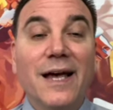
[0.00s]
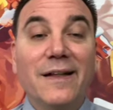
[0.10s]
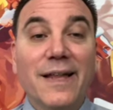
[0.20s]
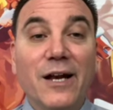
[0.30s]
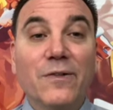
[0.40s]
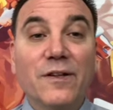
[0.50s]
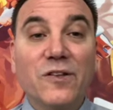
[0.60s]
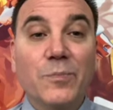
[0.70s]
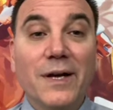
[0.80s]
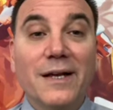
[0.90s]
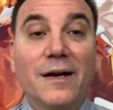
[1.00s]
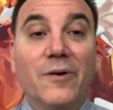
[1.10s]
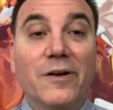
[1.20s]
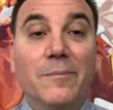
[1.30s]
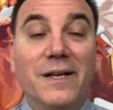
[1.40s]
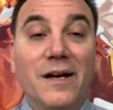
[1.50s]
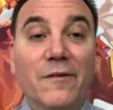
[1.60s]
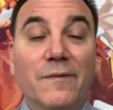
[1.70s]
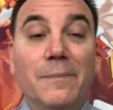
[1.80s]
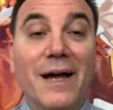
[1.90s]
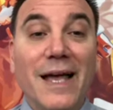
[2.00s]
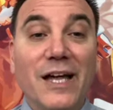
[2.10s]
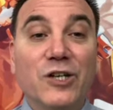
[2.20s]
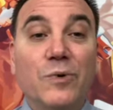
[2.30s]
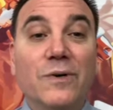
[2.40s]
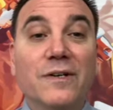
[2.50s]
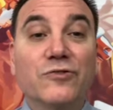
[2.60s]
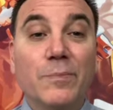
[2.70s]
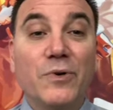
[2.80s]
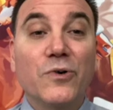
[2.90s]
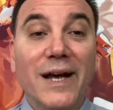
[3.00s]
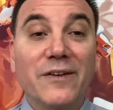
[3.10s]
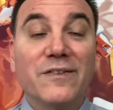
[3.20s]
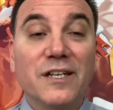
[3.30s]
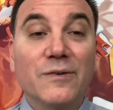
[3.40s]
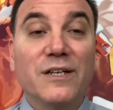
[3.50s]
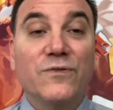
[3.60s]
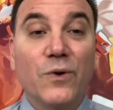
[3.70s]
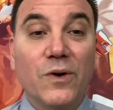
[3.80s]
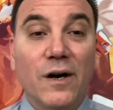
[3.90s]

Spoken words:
And later this spring, I'm going to be covering my annual Triple Crown Series full